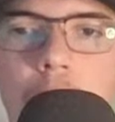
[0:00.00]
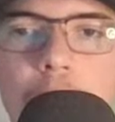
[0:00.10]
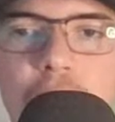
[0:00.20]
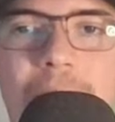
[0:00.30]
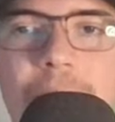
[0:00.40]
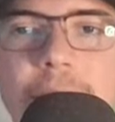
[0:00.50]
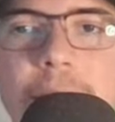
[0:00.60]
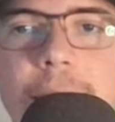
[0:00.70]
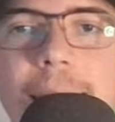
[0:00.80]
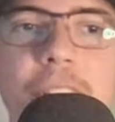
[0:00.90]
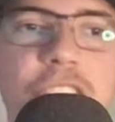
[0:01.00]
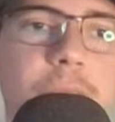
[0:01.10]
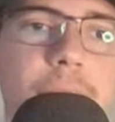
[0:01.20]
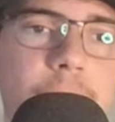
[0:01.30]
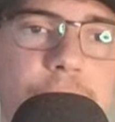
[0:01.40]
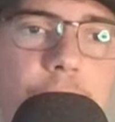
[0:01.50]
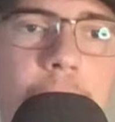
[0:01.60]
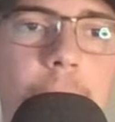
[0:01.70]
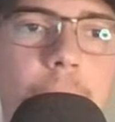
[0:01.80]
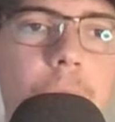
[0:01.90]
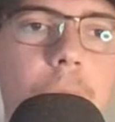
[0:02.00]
And Travis is saying just this, right?